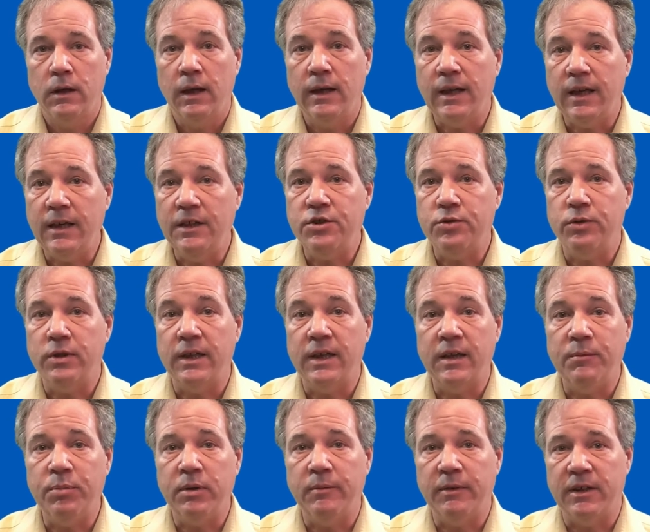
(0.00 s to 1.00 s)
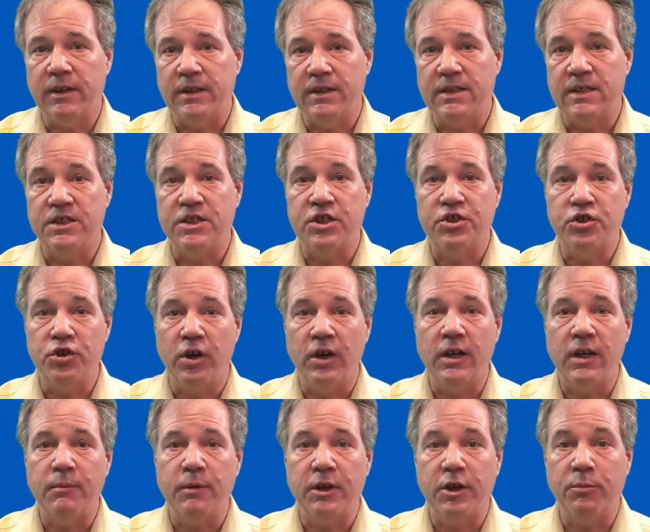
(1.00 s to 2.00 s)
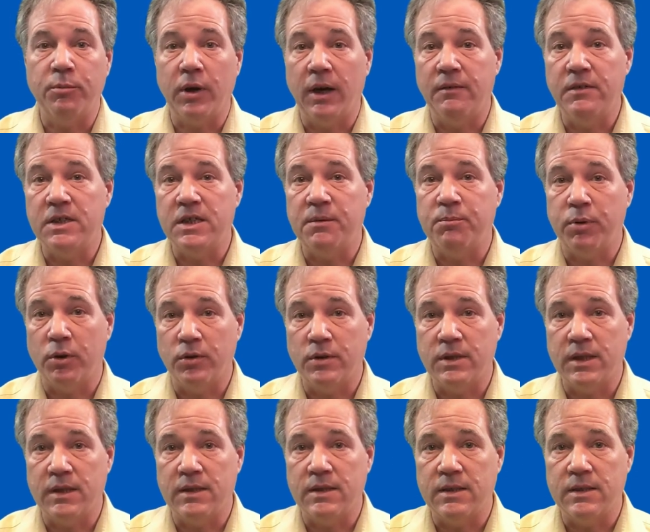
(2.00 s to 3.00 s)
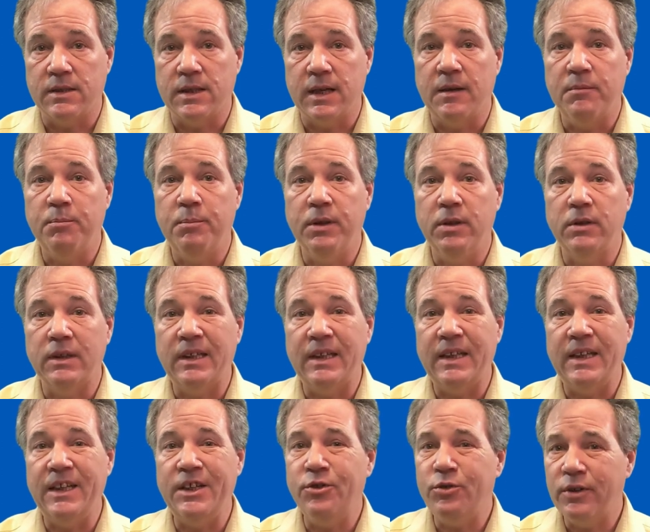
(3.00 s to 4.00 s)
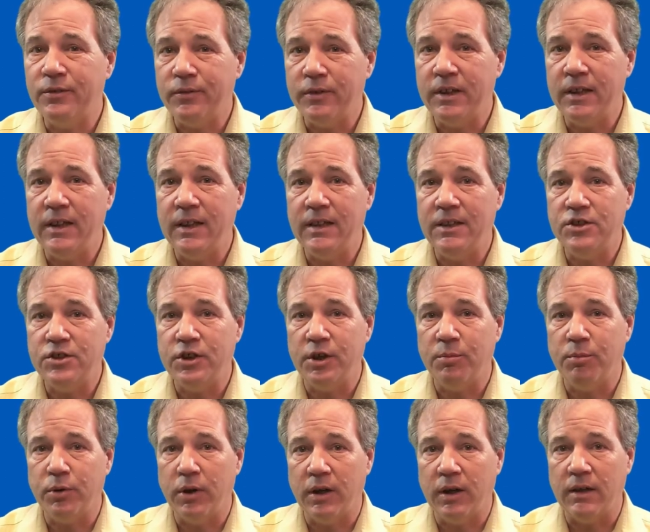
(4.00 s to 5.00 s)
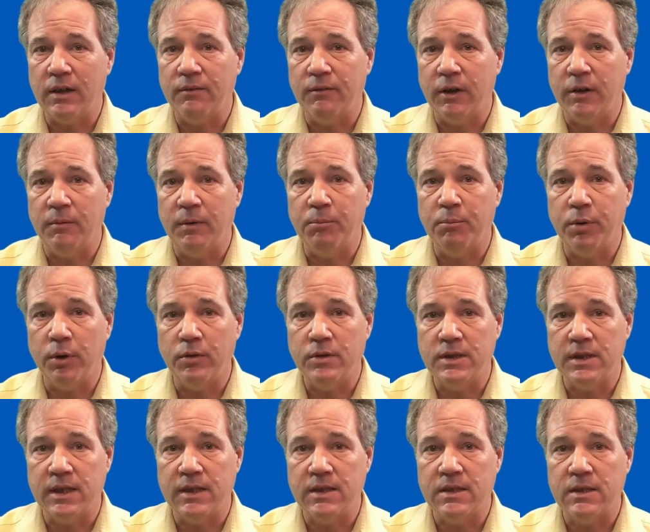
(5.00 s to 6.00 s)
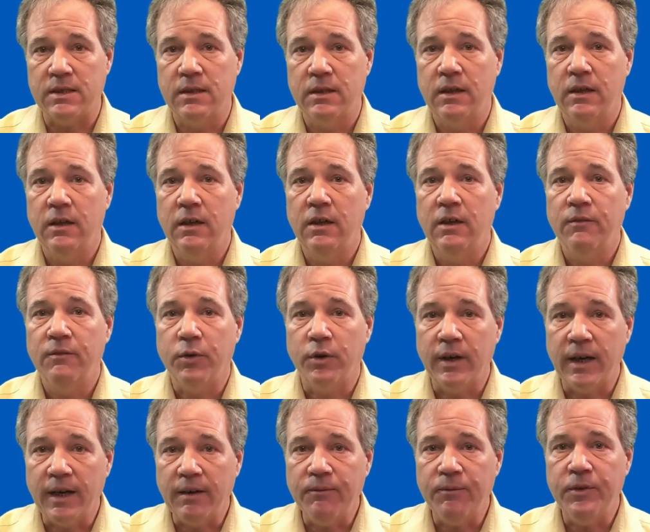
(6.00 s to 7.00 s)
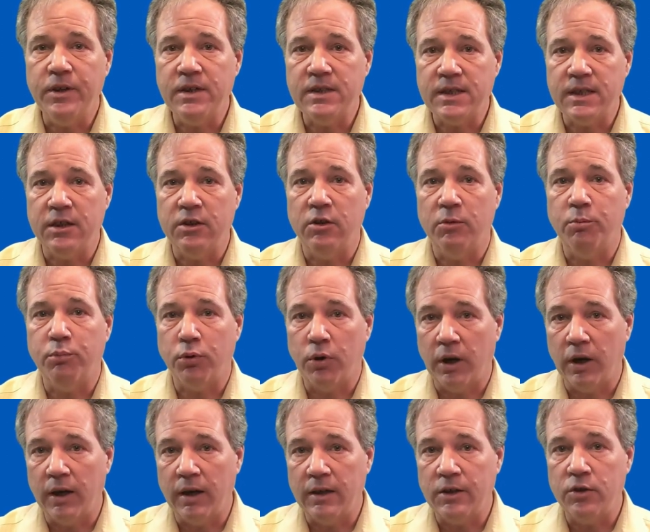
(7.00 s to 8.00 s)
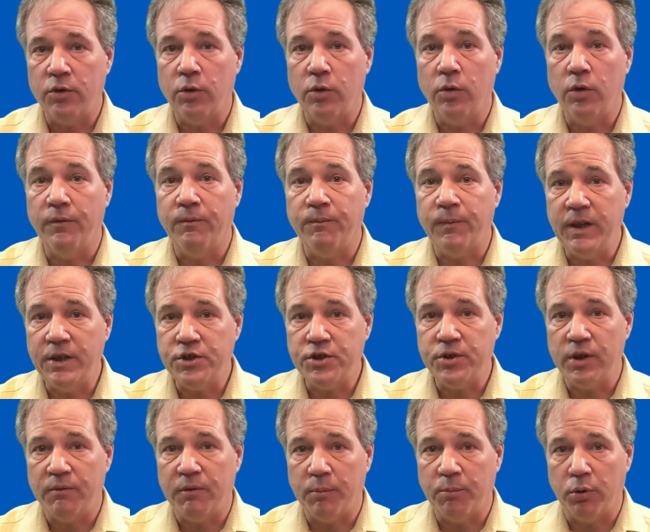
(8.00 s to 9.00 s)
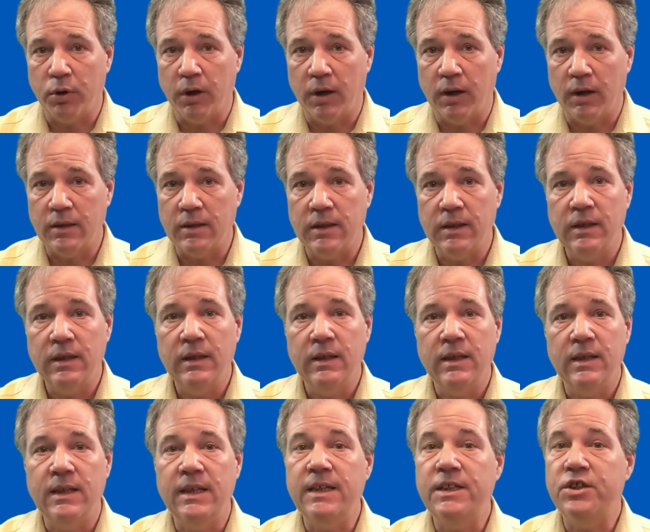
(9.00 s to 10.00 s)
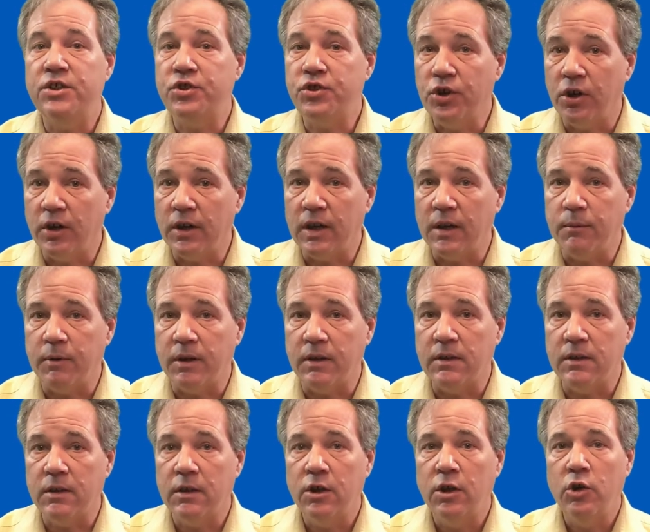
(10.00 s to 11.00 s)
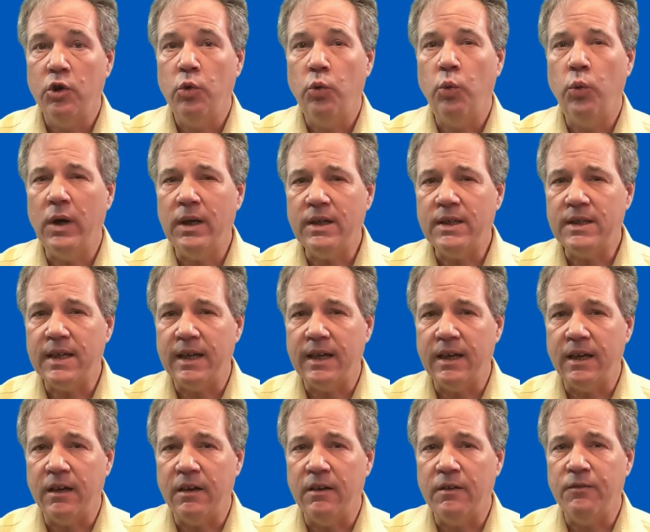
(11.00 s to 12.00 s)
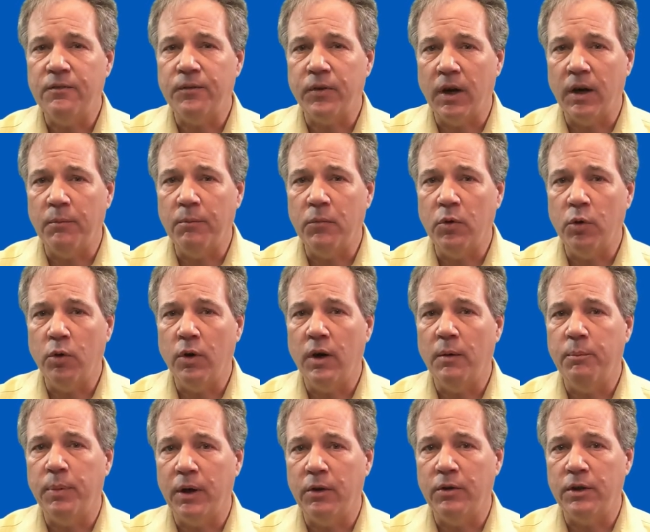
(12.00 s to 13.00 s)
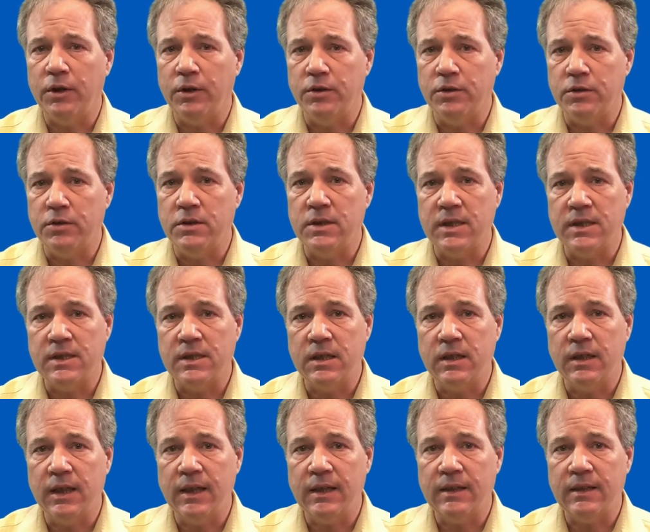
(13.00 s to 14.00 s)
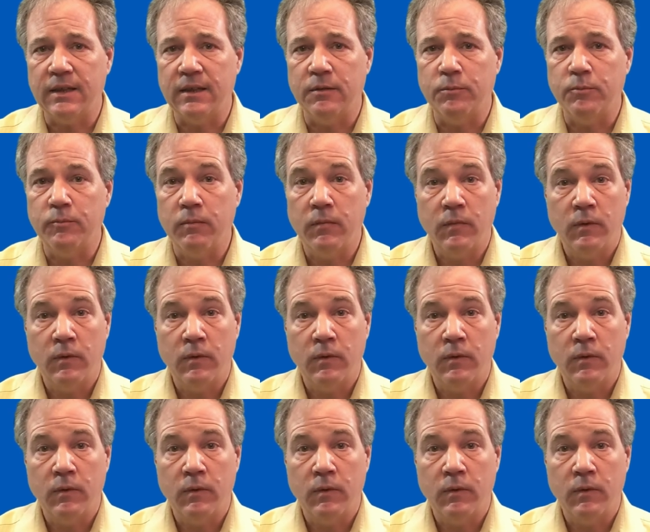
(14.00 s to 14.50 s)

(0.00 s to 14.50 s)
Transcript: A key tool to implement this is to document your privacy processes and build it iteratively into your product development process. For every single product or feature of a product, you need to document what data from or about users is collected,